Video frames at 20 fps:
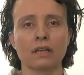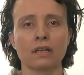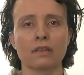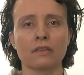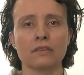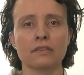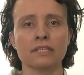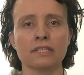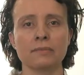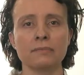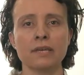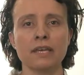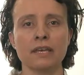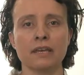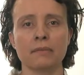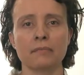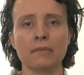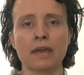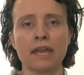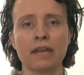The
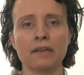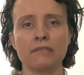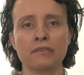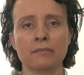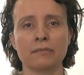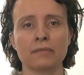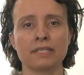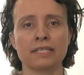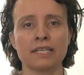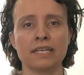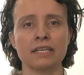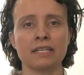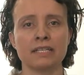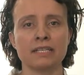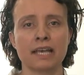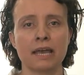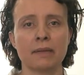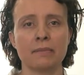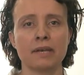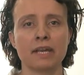smear made from the
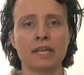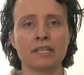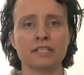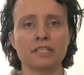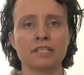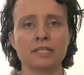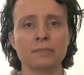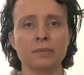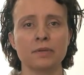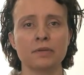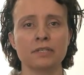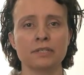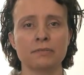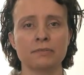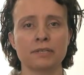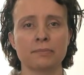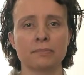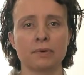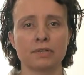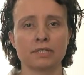decontaminated sputum
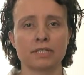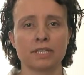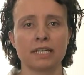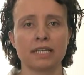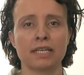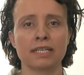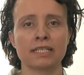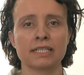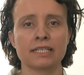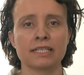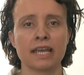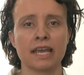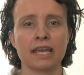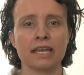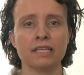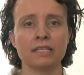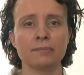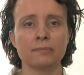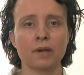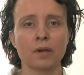deposit is
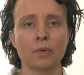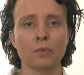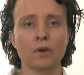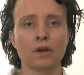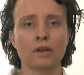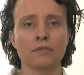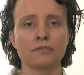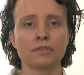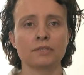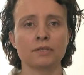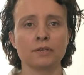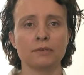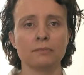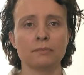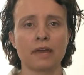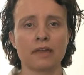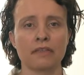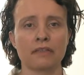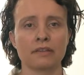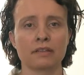stained by one of two
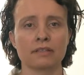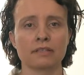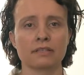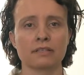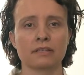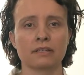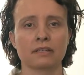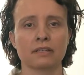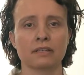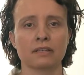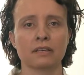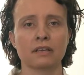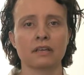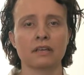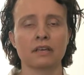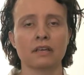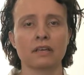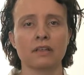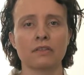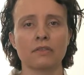methods:
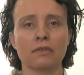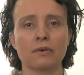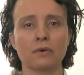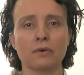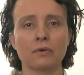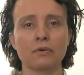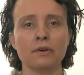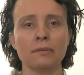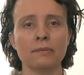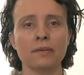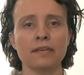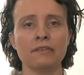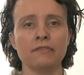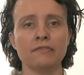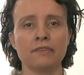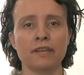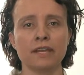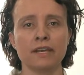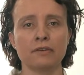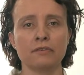the auramine
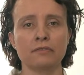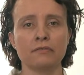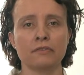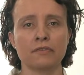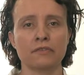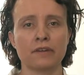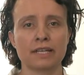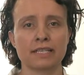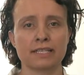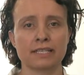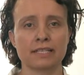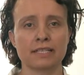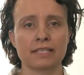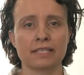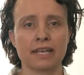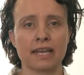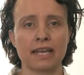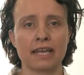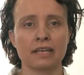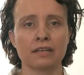phenol fluorescent
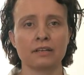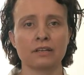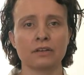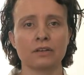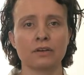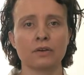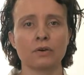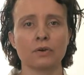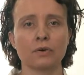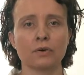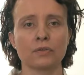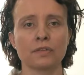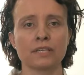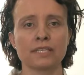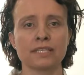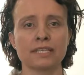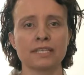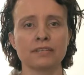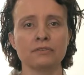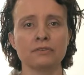stain or the
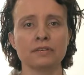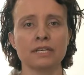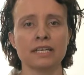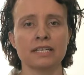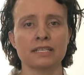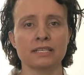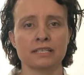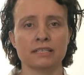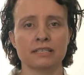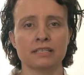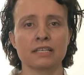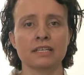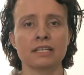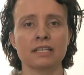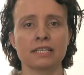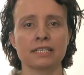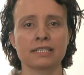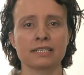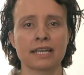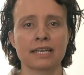Zeil-Nielsen
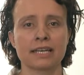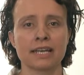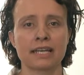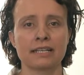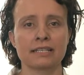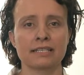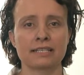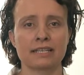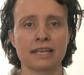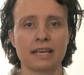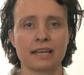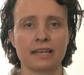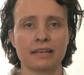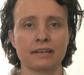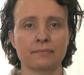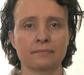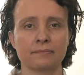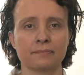ZN stain.